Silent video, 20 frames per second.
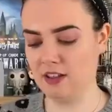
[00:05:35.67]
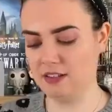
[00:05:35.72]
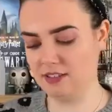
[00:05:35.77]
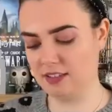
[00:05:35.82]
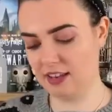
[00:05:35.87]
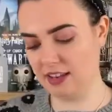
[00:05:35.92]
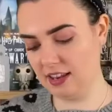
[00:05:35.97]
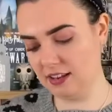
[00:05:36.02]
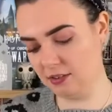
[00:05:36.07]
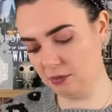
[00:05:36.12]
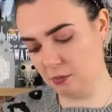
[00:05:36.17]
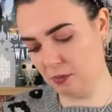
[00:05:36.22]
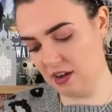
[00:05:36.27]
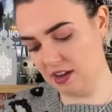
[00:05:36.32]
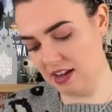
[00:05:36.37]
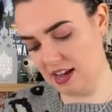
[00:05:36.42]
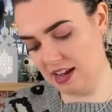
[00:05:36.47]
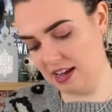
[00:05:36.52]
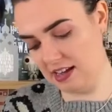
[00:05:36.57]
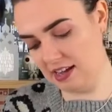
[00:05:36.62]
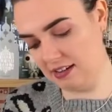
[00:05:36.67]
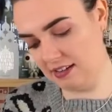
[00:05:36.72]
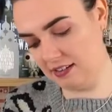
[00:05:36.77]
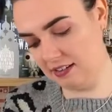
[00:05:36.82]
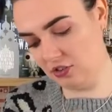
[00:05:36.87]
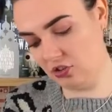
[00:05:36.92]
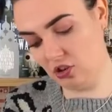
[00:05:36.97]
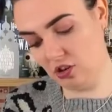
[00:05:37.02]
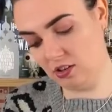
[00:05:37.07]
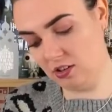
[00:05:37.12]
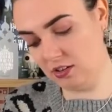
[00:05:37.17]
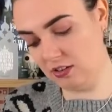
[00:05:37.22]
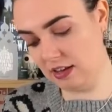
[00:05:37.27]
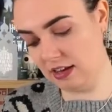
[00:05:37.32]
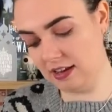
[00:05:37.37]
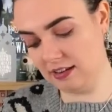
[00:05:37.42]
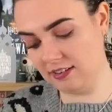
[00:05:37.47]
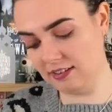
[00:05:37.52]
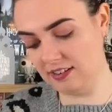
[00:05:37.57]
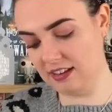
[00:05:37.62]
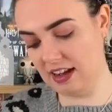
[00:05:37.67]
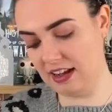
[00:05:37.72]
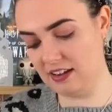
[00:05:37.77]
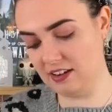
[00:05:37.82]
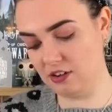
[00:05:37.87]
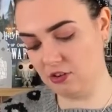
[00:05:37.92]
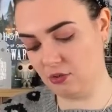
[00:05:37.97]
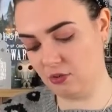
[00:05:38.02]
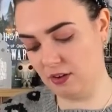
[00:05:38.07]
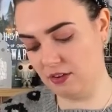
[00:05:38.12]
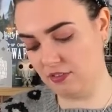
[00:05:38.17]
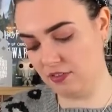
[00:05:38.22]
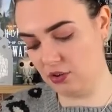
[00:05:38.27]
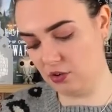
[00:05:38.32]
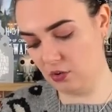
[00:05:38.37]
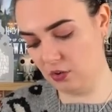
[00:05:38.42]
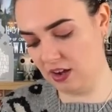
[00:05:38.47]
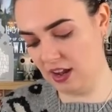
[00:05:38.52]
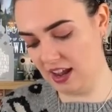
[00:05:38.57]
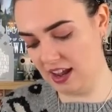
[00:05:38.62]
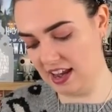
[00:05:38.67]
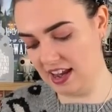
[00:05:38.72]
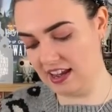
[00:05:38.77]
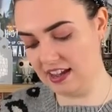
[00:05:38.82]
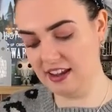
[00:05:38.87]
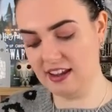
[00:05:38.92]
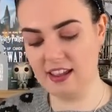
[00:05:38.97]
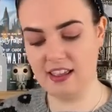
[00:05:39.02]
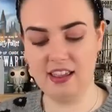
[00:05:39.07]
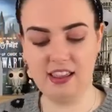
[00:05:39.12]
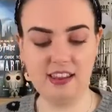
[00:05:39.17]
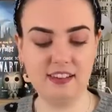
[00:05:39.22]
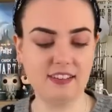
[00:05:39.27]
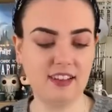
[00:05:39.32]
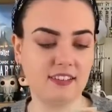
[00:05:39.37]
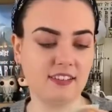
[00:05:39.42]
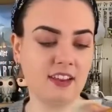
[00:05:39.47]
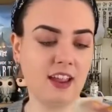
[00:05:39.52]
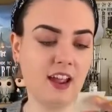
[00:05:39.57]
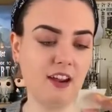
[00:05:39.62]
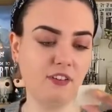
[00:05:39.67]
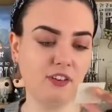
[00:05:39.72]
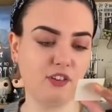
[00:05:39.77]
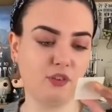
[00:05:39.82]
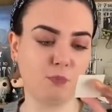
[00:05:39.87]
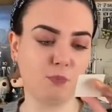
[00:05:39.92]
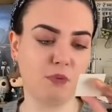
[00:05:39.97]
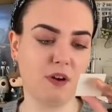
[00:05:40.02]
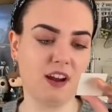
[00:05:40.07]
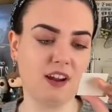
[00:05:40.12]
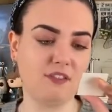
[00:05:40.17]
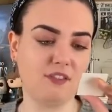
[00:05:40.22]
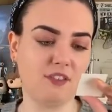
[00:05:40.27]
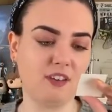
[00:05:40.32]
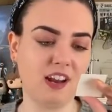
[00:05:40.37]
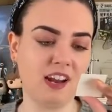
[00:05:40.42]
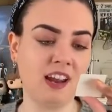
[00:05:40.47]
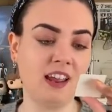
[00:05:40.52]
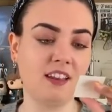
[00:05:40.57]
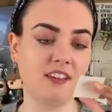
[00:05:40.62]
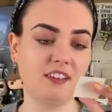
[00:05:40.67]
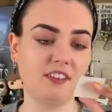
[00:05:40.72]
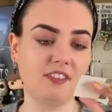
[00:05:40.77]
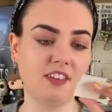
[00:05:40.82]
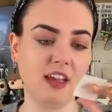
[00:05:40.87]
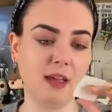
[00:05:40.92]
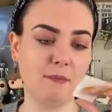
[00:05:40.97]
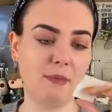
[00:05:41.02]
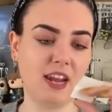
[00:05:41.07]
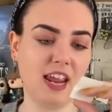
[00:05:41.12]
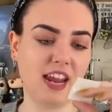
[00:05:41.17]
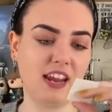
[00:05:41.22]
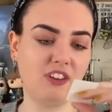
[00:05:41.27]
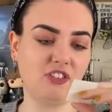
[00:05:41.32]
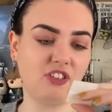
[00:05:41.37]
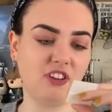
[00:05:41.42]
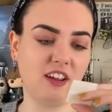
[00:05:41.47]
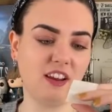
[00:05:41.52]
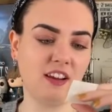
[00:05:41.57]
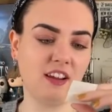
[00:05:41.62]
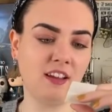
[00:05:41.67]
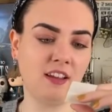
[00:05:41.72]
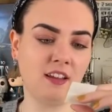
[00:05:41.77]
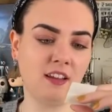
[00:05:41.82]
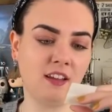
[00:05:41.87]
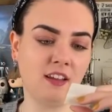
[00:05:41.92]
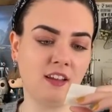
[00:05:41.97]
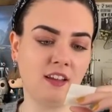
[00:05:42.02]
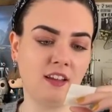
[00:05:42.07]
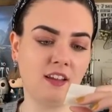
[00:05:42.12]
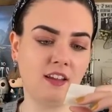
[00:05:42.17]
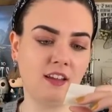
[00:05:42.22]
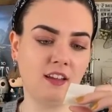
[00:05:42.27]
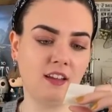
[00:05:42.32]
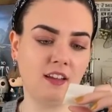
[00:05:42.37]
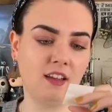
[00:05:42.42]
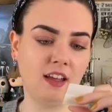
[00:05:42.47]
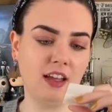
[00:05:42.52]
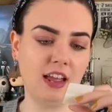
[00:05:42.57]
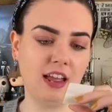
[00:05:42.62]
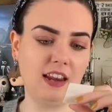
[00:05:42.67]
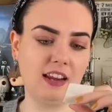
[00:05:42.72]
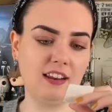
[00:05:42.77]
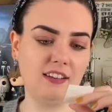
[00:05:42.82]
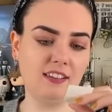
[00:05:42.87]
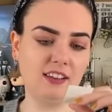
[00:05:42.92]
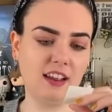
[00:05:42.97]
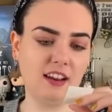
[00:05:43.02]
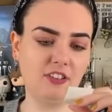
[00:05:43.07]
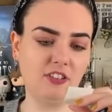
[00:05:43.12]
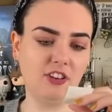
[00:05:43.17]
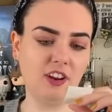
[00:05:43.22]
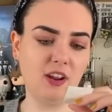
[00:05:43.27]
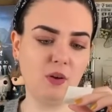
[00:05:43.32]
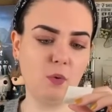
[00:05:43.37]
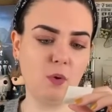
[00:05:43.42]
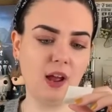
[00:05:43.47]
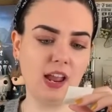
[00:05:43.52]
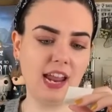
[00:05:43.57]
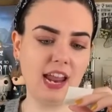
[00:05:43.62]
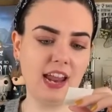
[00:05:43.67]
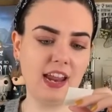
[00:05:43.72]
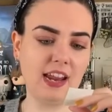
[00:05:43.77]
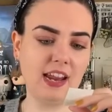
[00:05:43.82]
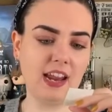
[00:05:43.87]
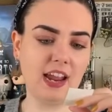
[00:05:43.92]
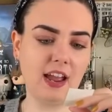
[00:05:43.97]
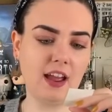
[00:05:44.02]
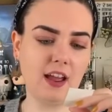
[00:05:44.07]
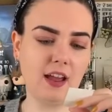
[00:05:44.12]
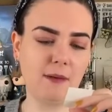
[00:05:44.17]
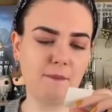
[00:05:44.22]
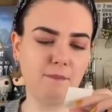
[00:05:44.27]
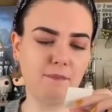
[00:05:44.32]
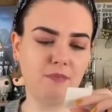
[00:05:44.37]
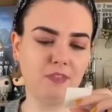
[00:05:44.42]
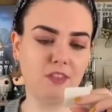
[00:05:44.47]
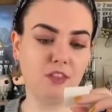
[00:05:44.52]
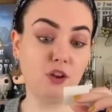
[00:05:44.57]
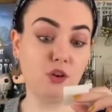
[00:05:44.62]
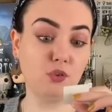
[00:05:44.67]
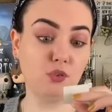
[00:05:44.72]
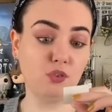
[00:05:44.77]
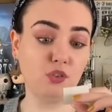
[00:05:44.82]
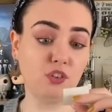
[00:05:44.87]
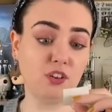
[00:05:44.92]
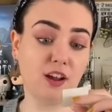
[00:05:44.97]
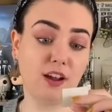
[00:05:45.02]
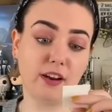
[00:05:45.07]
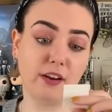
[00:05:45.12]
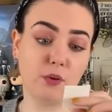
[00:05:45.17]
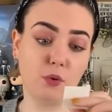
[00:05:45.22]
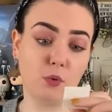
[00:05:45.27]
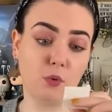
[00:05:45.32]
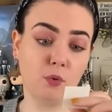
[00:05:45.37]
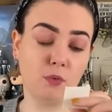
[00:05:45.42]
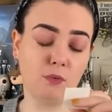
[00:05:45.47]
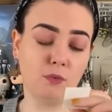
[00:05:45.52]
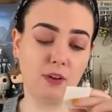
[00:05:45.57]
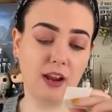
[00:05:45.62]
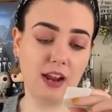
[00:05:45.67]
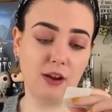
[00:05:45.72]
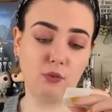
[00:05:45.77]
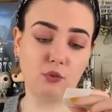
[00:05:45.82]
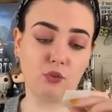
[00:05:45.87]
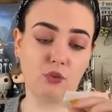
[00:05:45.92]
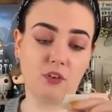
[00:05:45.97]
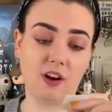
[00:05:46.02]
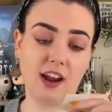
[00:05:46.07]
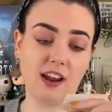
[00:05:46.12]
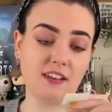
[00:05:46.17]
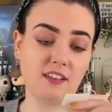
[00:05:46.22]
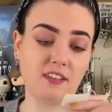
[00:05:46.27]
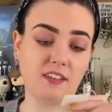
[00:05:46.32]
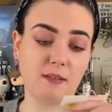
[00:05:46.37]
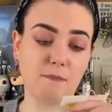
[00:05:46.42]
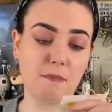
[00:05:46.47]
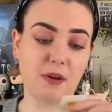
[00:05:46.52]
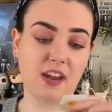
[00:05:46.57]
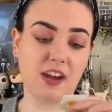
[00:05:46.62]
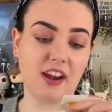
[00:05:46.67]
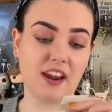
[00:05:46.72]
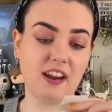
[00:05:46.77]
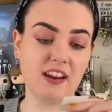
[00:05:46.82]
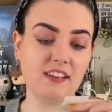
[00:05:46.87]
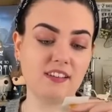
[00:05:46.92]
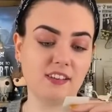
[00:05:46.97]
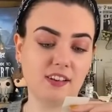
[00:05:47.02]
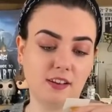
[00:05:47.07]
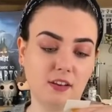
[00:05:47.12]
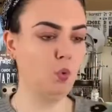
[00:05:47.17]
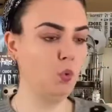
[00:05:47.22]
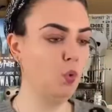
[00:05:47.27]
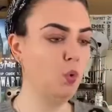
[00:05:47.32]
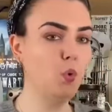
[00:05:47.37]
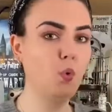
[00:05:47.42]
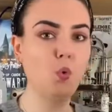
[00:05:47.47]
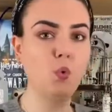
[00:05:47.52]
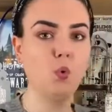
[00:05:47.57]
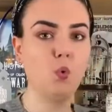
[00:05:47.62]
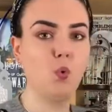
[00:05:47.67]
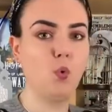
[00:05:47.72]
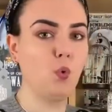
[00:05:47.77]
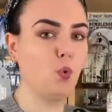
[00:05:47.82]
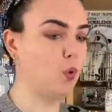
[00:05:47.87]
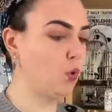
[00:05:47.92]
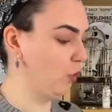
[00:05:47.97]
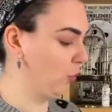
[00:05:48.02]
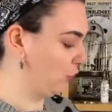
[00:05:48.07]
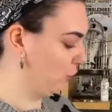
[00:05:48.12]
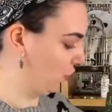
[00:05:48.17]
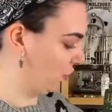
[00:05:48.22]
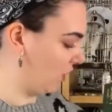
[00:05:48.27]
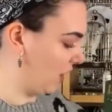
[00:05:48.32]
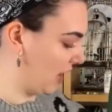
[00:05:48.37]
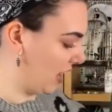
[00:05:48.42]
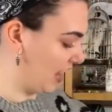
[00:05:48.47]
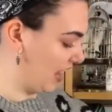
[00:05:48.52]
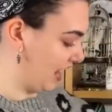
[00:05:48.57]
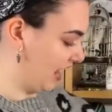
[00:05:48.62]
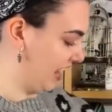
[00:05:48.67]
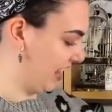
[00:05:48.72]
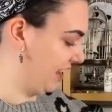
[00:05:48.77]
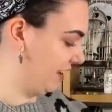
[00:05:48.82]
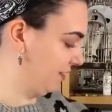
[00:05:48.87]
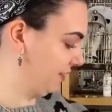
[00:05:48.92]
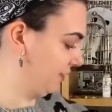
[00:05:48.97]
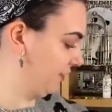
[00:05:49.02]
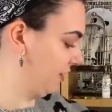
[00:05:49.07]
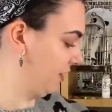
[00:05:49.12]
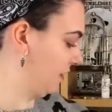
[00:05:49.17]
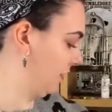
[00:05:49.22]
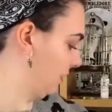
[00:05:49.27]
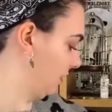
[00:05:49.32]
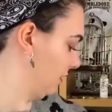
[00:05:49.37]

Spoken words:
So this one is just your standard Gryffindor lion. It says courage, bravery, determination. And it's actually quite a new style house crest in my eyes. Ooh, five.